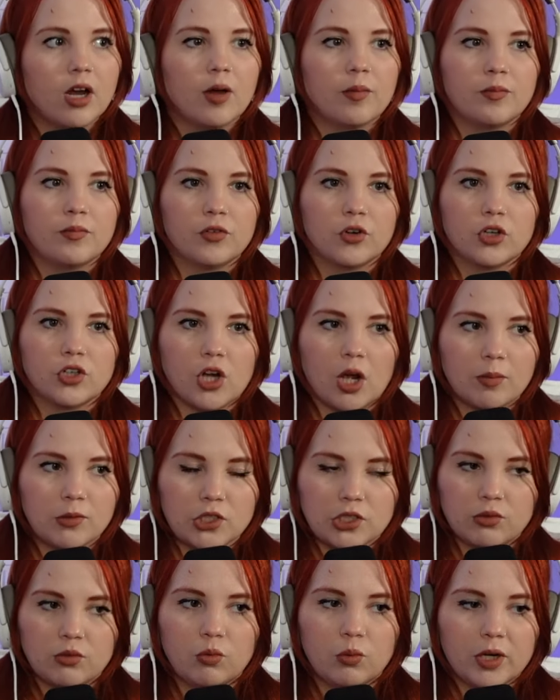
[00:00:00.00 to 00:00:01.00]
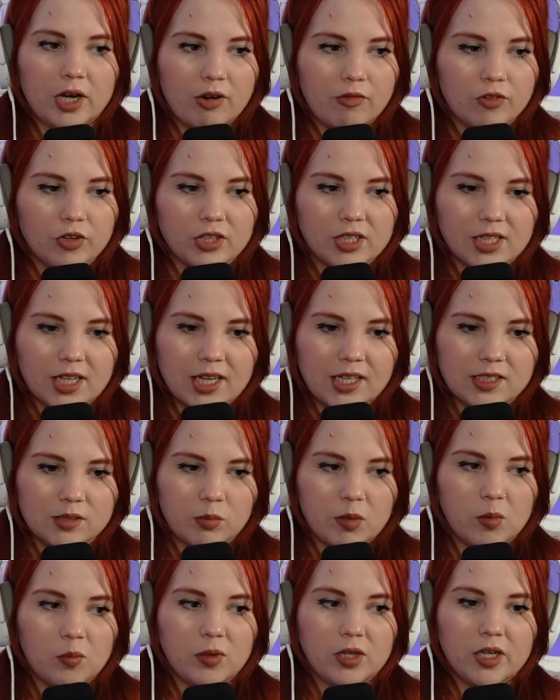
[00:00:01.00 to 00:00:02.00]
up for adoption whatever the case
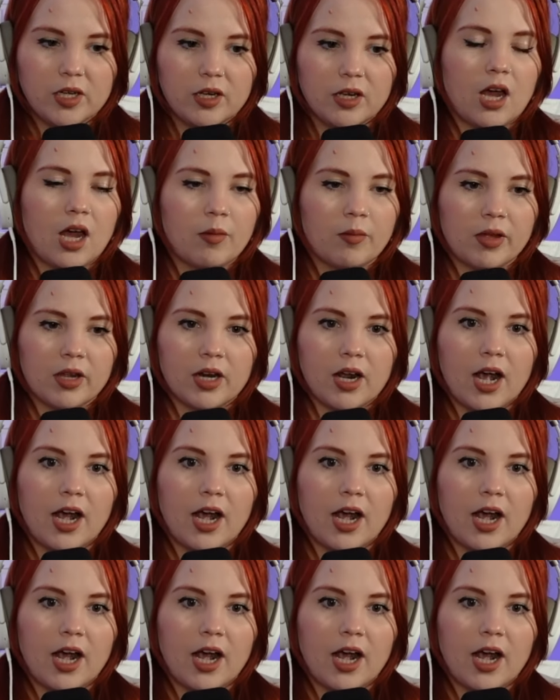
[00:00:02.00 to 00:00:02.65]
may be i mean